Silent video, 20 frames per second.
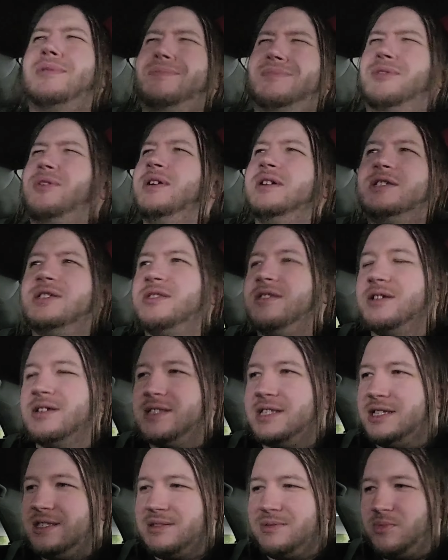Crazy things,
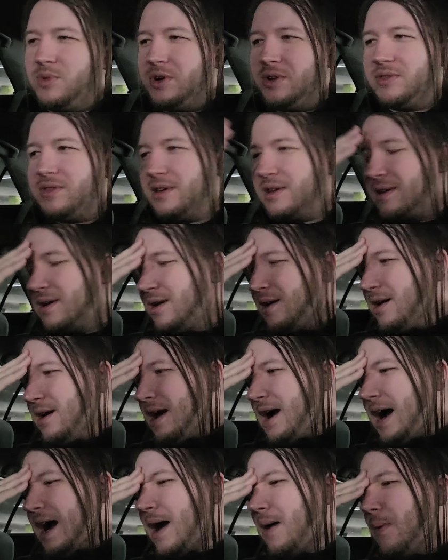that's a weird thing.
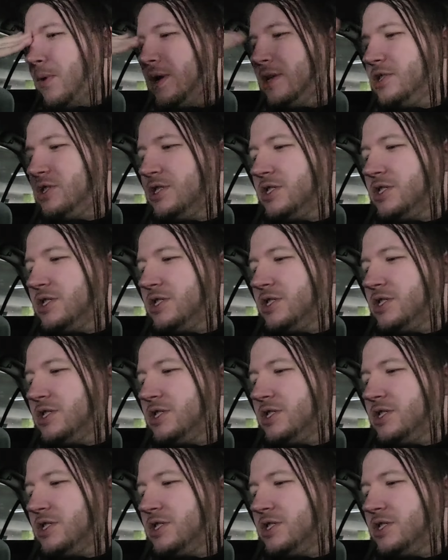I want to